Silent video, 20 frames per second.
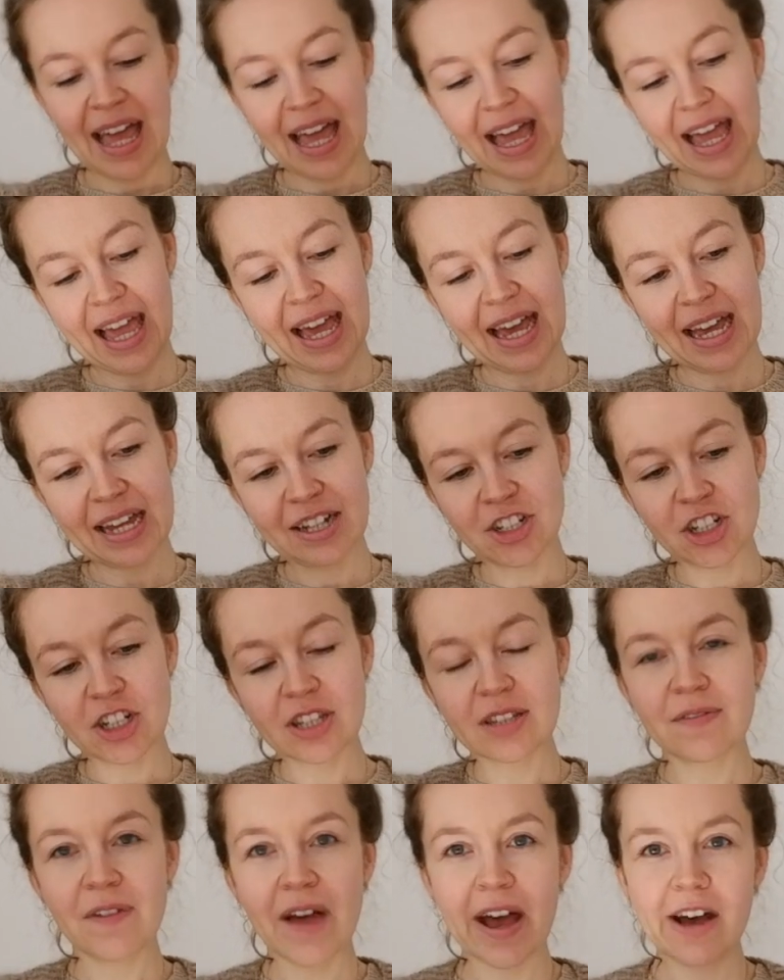And
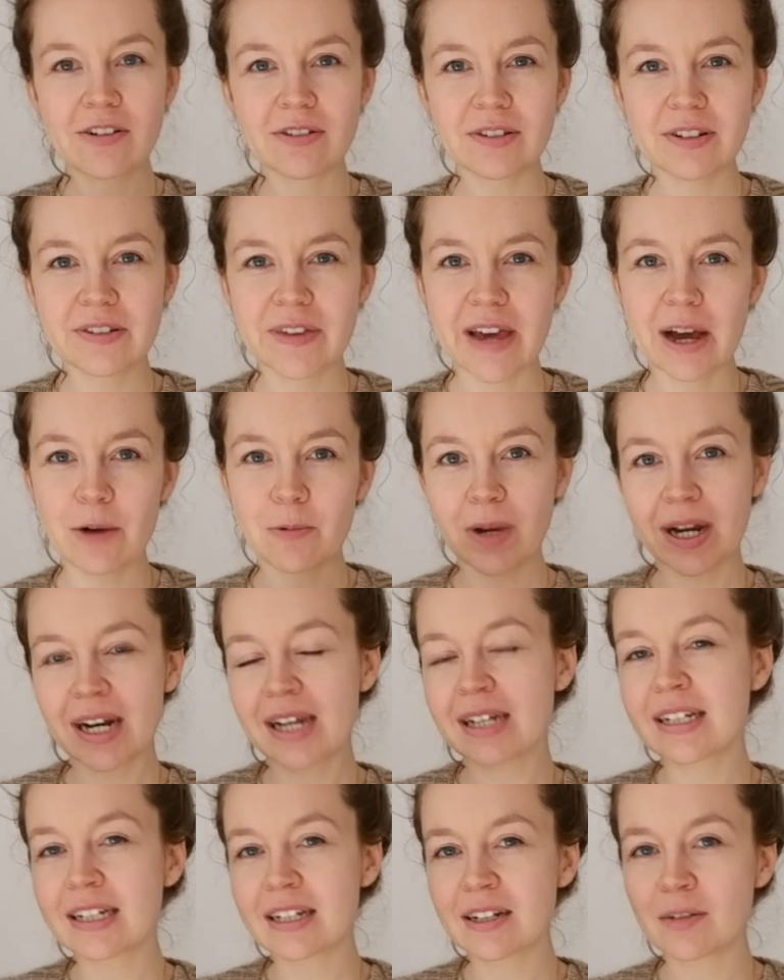just found that when
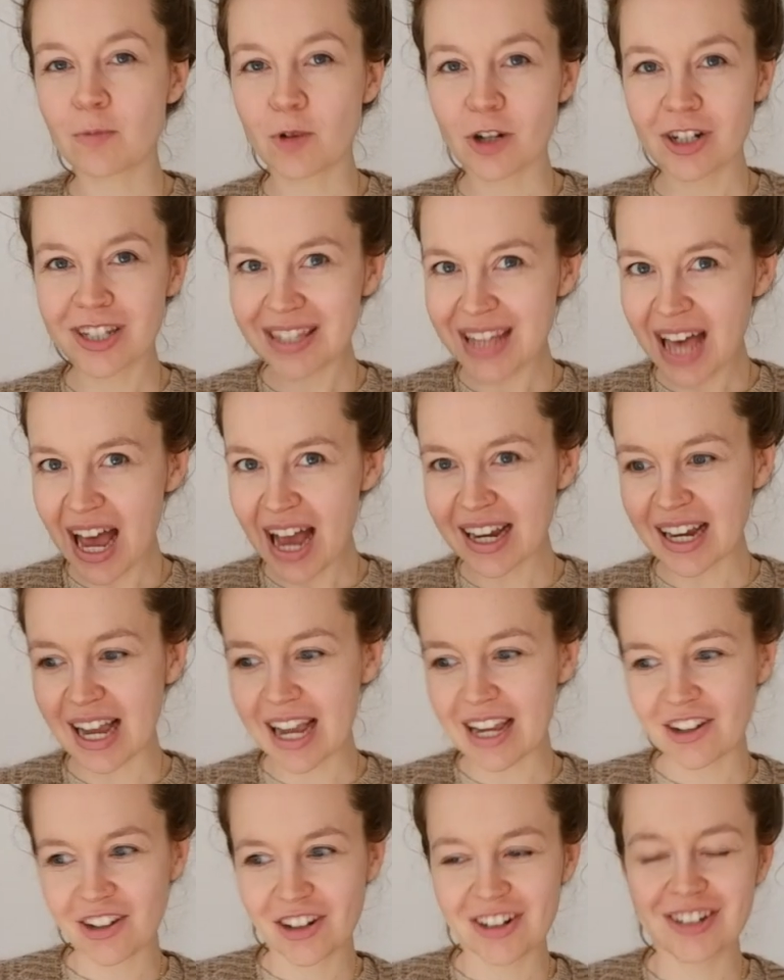I needed more slack,
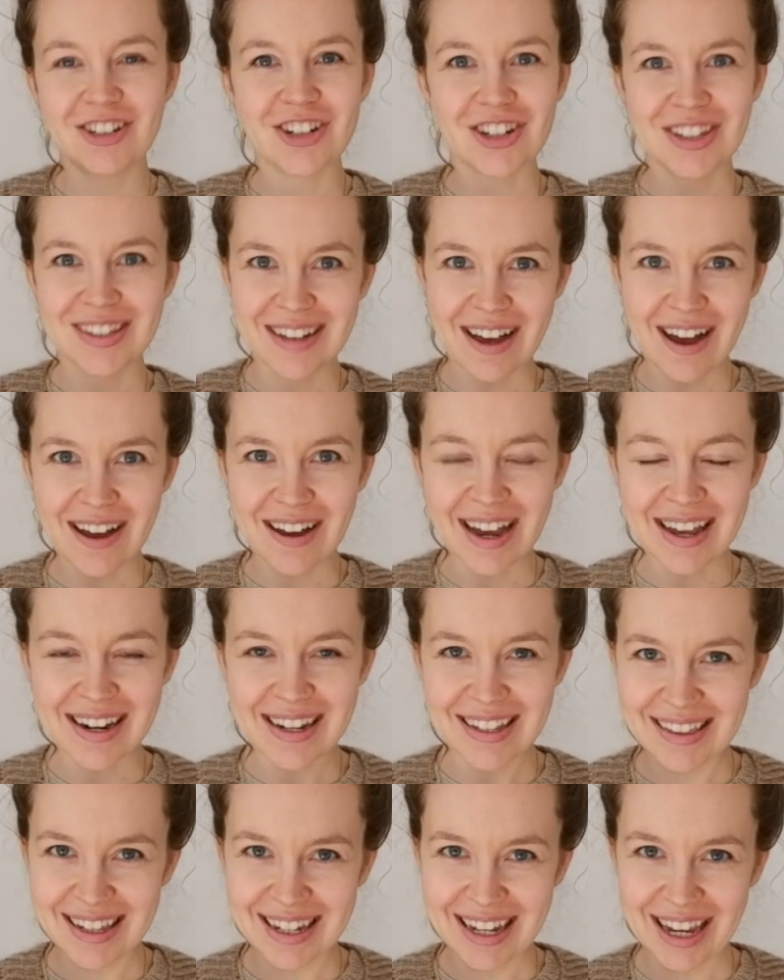I couldn't just tug on
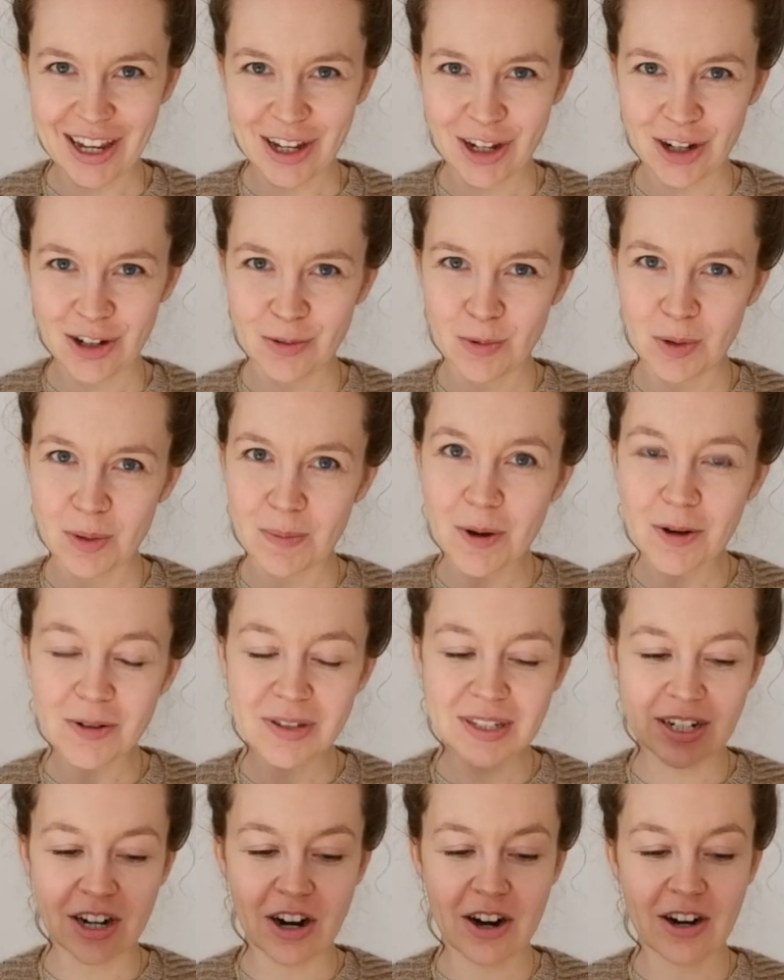it like I could with
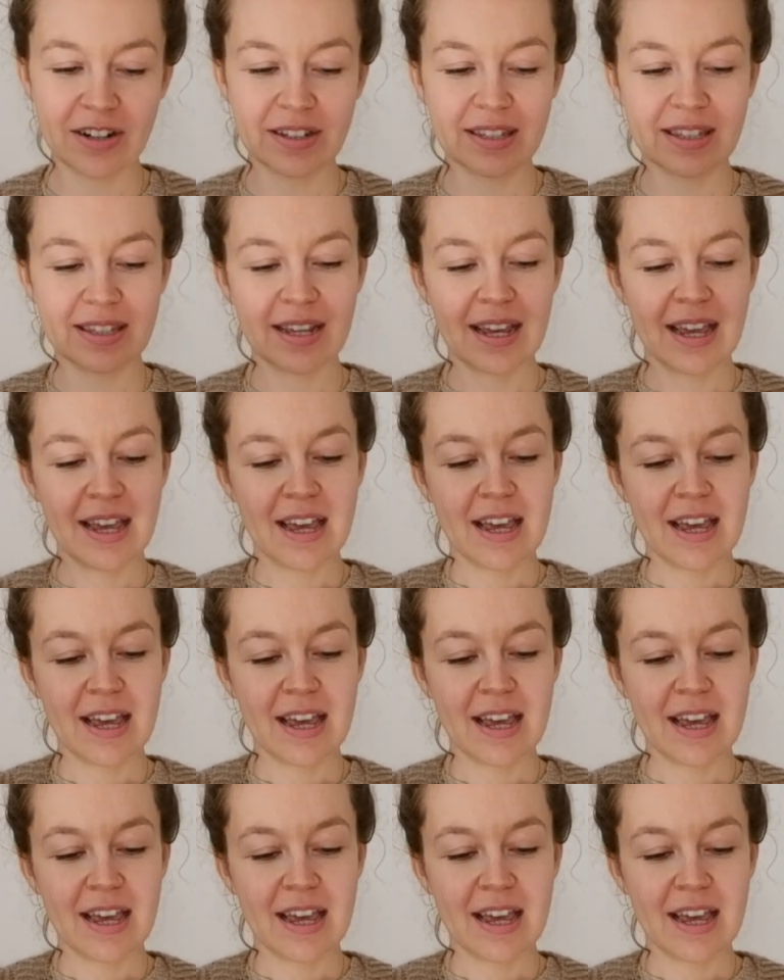most yarns,